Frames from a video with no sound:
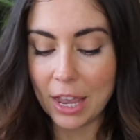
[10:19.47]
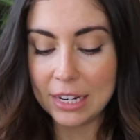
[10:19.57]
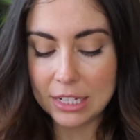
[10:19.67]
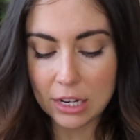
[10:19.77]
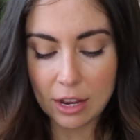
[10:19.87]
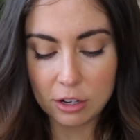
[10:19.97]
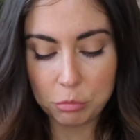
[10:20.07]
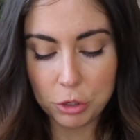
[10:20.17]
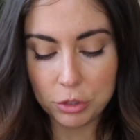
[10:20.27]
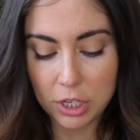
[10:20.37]
I did end up
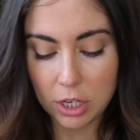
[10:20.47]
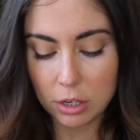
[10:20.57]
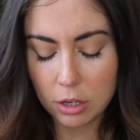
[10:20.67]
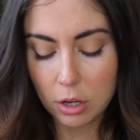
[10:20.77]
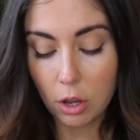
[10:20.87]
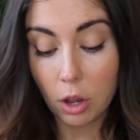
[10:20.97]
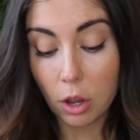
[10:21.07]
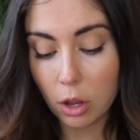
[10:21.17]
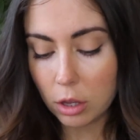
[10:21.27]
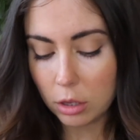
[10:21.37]
using
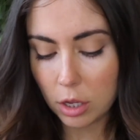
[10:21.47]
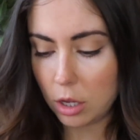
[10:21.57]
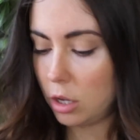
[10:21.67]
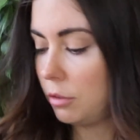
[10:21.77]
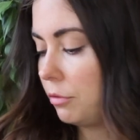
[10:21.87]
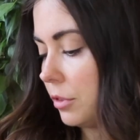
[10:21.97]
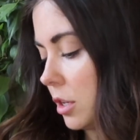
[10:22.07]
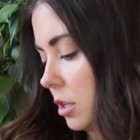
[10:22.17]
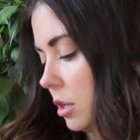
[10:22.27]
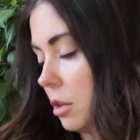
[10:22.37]
all of
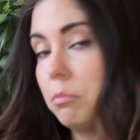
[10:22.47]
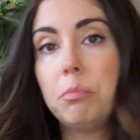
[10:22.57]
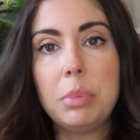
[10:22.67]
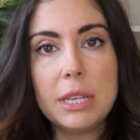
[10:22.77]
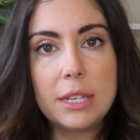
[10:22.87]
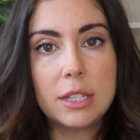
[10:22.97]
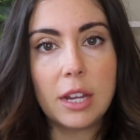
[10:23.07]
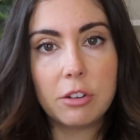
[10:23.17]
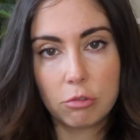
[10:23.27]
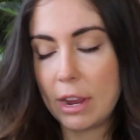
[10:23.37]
the beet
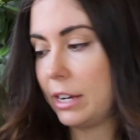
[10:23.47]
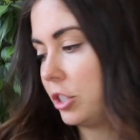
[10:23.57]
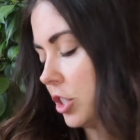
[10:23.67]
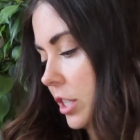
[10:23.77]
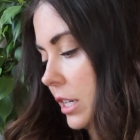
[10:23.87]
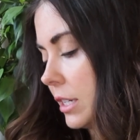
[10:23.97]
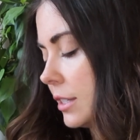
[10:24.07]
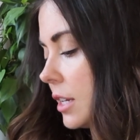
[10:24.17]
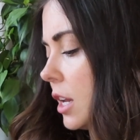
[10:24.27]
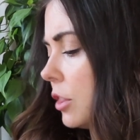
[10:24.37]
and radish seeds.